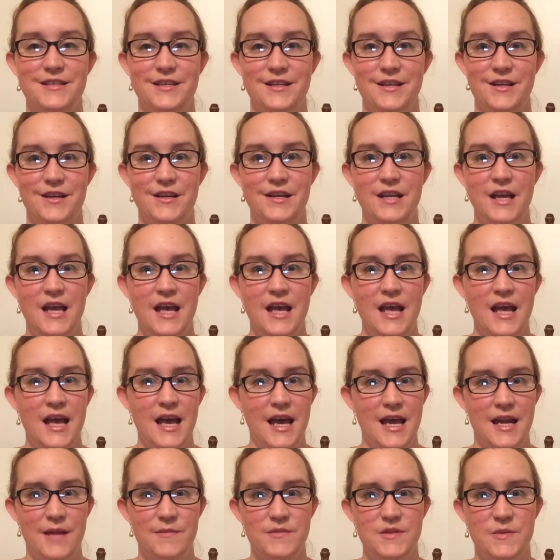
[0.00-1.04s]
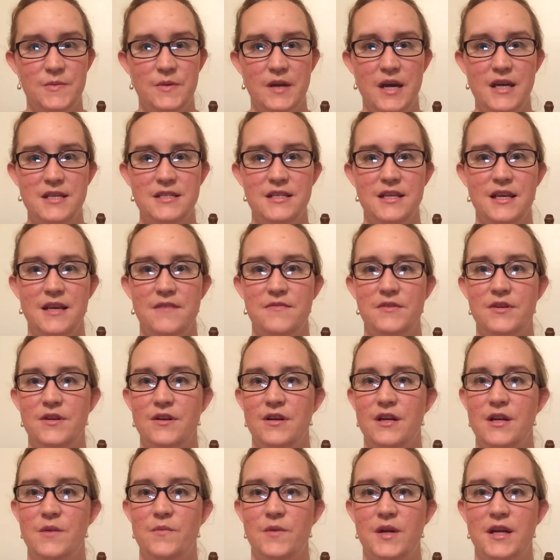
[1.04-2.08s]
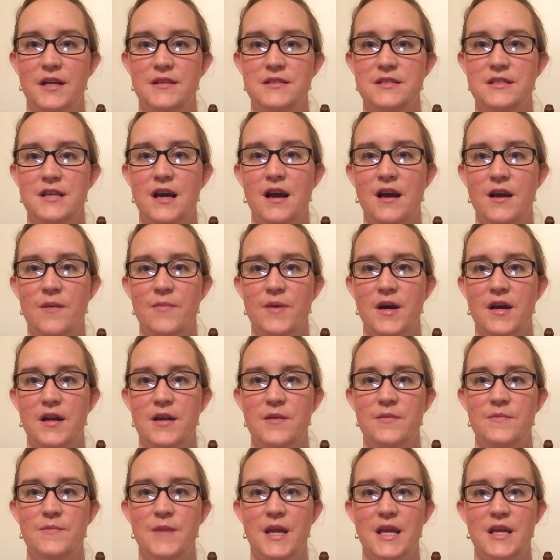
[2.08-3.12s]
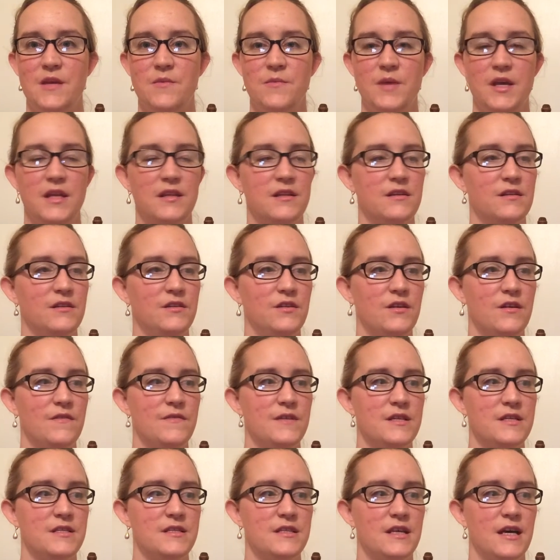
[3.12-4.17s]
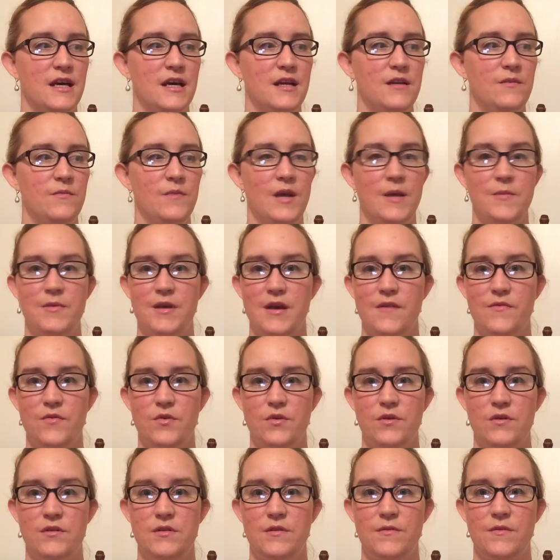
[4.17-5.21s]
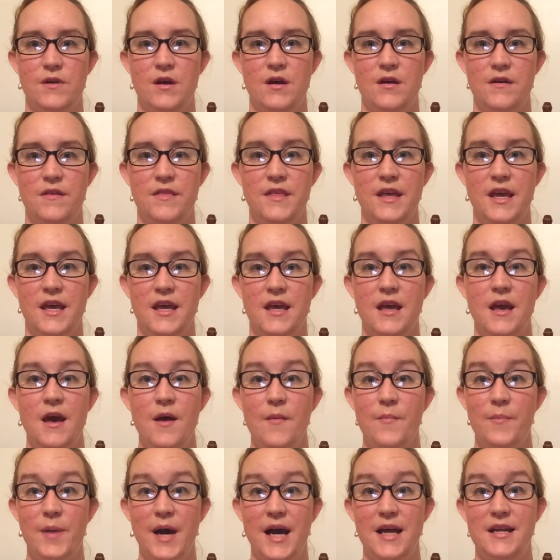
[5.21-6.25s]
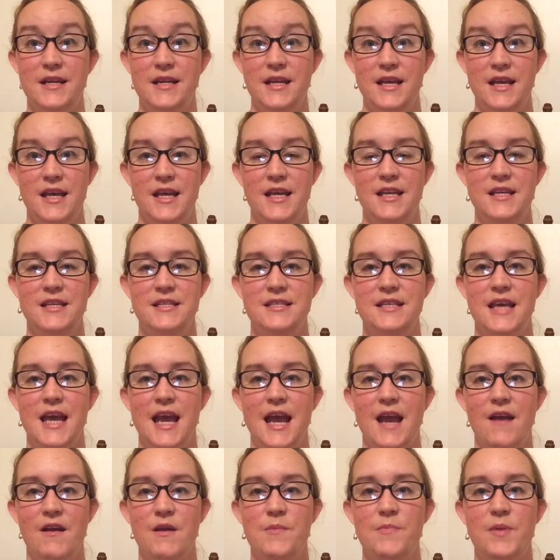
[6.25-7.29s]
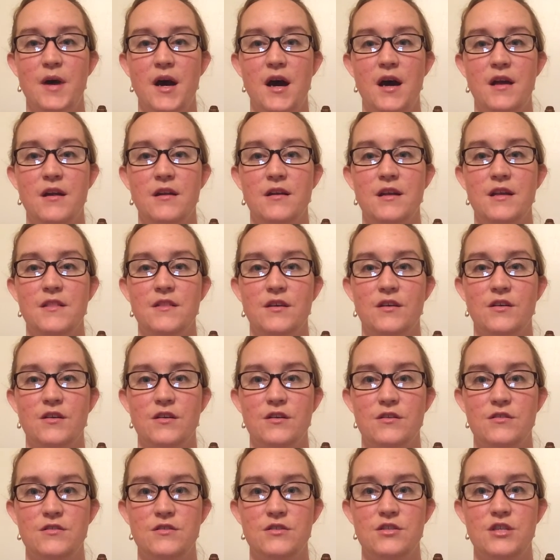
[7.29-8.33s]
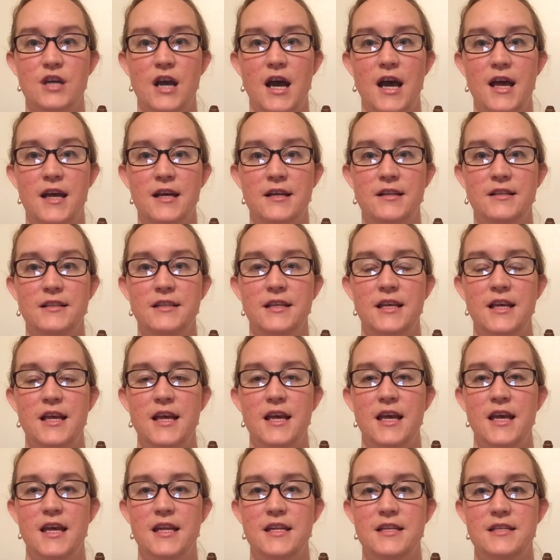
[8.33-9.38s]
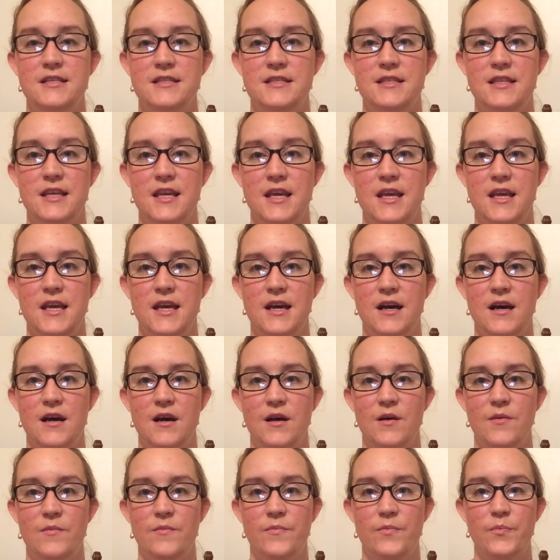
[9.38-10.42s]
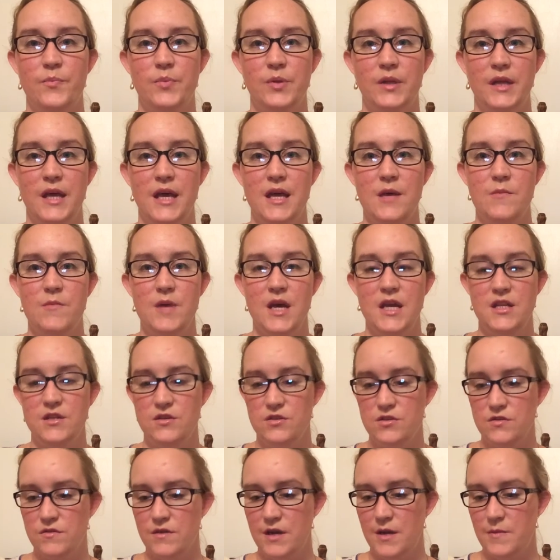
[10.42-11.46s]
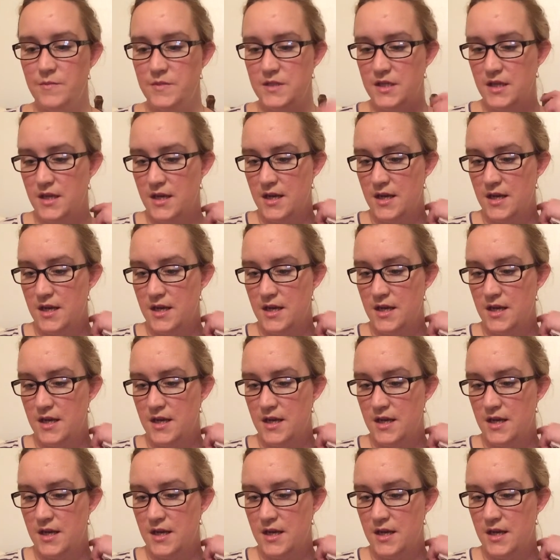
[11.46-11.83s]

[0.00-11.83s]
3rd, and I'm surprised I haven't heard anyone else talk about it, making me a little nervous that maybe I've ordered the wrong thing. But it is Harry Potter and the Cursed Child. It is the play manuscript